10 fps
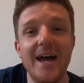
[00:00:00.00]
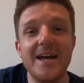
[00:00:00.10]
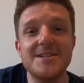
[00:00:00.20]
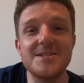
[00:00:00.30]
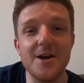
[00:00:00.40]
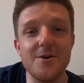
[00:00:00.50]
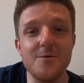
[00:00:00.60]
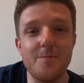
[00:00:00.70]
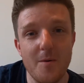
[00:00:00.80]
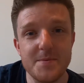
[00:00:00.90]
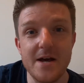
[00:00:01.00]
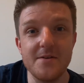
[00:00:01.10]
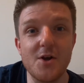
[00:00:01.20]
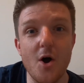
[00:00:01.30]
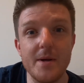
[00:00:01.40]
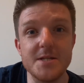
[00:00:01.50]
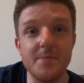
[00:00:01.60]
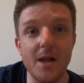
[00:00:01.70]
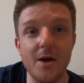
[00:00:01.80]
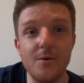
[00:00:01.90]
So pop down in the comments
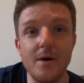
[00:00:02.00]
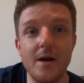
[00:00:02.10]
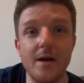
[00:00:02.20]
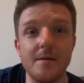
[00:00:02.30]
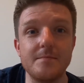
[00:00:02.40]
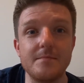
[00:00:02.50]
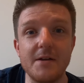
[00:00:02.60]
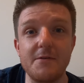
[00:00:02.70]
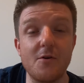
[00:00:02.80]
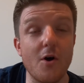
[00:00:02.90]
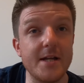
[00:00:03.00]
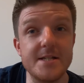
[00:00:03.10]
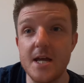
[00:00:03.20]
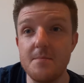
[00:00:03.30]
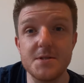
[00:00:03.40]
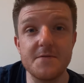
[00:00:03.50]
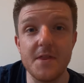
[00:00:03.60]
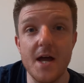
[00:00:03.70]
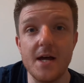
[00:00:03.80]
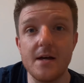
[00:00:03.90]
below if you've got any tips for
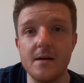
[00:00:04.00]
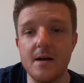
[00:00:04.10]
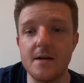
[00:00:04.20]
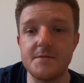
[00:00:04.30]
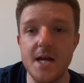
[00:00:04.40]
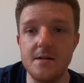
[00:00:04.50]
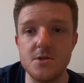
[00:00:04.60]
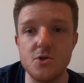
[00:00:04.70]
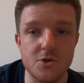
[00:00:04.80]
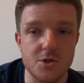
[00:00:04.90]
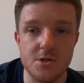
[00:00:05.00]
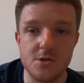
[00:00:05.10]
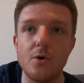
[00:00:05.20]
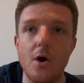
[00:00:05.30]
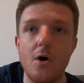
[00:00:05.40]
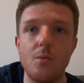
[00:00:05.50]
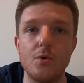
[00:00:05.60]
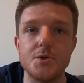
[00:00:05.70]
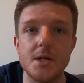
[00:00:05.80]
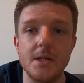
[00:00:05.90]
that. I tend to just sort of hot
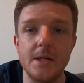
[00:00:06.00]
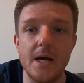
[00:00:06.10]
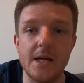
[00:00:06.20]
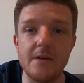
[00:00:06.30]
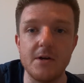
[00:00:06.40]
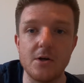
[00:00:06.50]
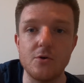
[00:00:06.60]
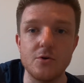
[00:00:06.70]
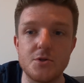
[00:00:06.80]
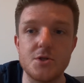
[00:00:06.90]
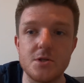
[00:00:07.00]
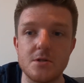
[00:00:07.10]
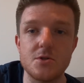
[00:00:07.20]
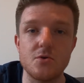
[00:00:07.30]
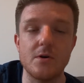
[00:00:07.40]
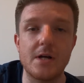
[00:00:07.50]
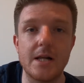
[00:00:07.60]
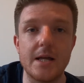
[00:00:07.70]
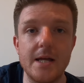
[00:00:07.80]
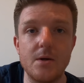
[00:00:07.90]
water and give it a good sort of
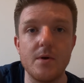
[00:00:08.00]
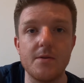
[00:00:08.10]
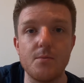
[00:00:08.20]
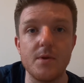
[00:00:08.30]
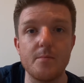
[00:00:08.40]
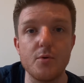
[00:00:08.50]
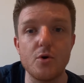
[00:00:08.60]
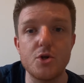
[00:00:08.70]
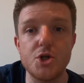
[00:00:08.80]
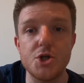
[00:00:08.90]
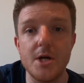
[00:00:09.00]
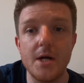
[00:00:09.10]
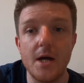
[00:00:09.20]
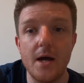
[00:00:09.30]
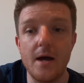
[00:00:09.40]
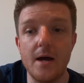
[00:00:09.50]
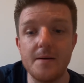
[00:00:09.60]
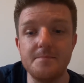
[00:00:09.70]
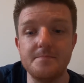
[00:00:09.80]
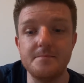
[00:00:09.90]
clean with a brush.
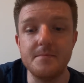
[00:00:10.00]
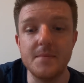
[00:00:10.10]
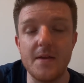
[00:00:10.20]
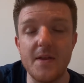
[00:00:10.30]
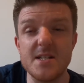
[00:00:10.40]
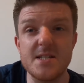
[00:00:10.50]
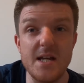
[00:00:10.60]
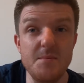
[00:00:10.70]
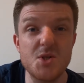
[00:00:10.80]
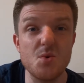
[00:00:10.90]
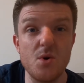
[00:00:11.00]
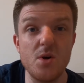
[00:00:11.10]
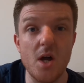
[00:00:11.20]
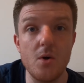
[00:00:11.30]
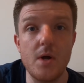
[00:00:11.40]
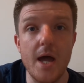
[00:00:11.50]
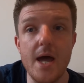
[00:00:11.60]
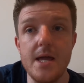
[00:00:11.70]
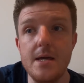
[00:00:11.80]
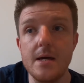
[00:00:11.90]
And that seems to work
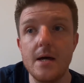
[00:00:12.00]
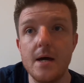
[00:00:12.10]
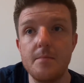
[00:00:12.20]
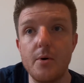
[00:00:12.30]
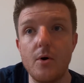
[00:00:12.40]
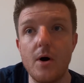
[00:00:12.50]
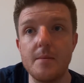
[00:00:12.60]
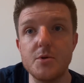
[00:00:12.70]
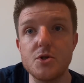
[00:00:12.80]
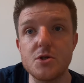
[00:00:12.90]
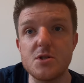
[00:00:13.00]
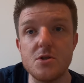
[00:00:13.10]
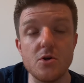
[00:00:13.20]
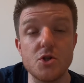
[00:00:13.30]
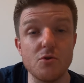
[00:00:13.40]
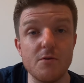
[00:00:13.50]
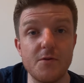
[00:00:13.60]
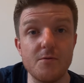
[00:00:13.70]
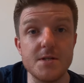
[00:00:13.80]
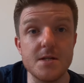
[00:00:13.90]
okay. But I'm just not sure if
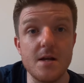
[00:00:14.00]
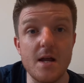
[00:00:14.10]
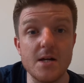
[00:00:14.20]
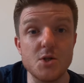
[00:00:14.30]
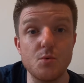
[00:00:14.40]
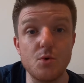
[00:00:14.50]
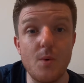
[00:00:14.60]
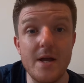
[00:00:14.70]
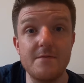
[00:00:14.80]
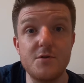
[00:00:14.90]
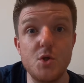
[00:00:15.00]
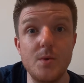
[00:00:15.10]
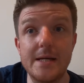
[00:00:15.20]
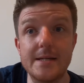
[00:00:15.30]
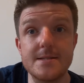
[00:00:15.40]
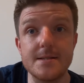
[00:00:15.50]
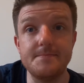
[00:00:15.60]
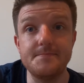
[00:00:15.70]
there is an actual way of doing it,